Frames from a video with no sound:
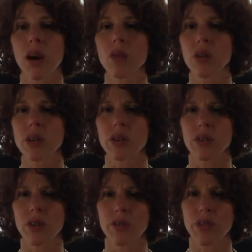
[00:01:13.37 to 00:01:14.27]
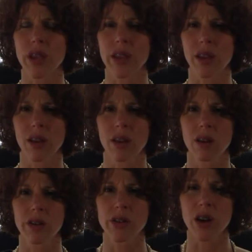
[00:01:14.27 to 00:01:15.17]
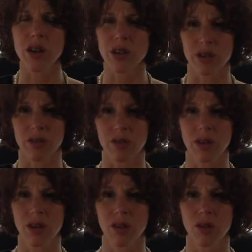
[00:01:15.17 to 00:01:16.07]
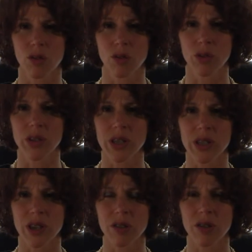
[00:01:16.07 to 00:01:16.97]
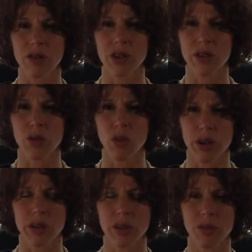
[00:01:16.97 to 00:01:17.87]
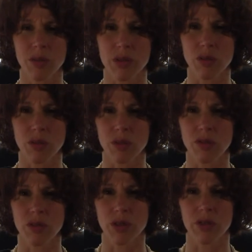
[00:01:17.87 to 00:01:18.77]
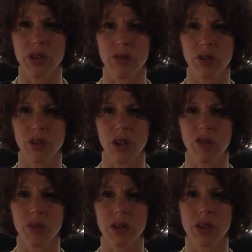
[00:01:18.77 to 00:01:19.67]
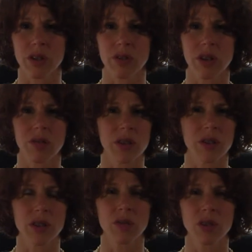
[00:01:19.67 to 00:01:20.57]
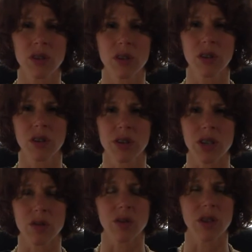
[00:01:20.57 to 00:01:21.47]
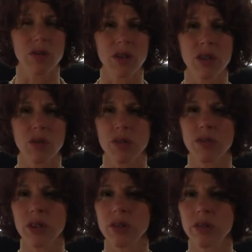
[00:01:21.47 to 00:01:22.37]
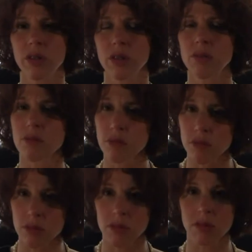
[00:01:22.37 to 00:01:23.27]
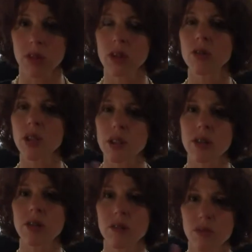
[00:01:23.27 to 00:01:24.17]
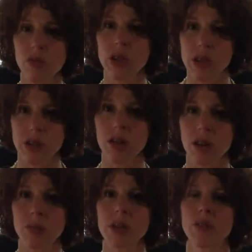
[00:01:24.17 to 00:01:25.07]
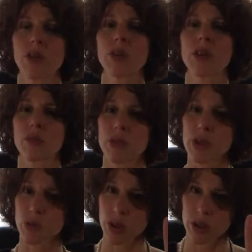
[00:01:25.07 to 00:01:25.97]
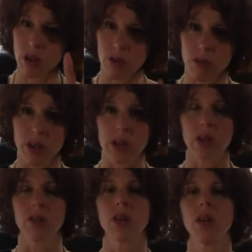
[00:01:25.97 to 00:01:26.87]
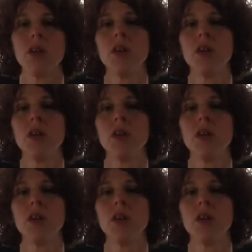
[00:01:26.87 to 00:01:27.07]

I wonder if they could talk to you, would they tell you that they want you to be miserable for the rest of your life because they're not around anymore? Is that what they really want for you? And there are lots of ways to talk about survivor guilt, but just wanted to offer that to you.